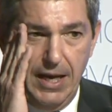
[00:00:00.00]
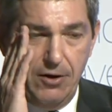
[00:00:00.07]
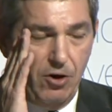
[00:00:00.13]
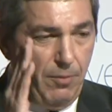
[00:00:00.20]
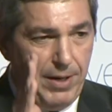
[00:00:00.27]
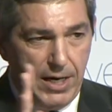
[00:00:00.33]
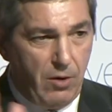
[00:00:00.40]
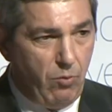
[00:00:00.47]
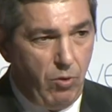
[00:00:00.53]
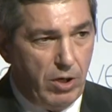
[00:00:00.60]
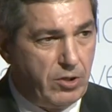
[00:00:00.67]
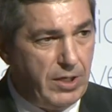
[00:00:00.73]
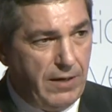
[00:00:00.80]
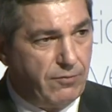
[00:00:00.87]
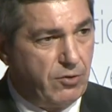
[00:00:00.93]
no matter
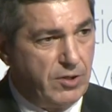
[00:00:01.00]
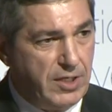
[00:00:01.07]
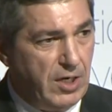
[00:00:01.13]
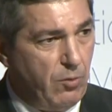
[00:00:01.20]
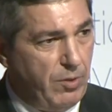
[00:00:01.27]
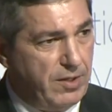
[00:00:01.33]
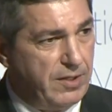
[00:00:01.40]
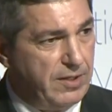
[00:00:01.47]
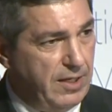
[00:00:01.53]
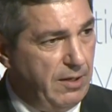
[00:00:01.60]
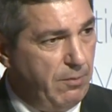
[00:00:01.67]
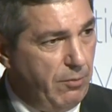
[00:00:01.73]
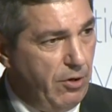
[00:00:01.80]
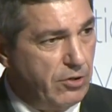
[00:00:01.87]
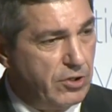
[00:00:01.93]
what you have to deal with in an
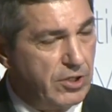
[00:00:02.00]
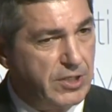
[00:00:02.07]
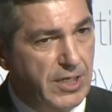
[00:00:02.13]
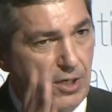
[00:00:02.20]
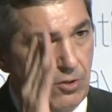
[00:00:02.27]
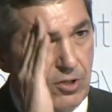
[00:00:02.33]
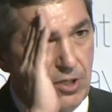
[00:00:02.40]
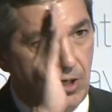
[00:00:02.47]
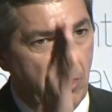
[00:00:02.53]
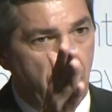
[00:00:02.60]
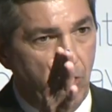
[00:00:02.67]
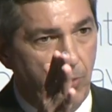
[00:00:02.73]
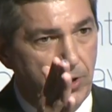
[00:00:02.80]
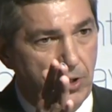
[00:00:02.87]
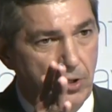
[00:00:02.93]
emergency, you still
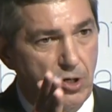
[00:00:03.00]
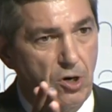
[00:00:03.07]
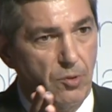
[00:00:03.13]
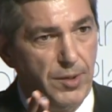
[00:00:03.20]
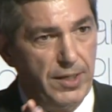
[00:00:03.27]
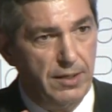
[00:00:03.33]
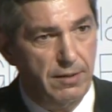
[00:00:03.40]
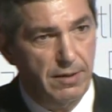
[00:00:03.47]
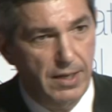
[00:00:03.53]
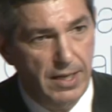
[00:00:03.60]
know where you're going?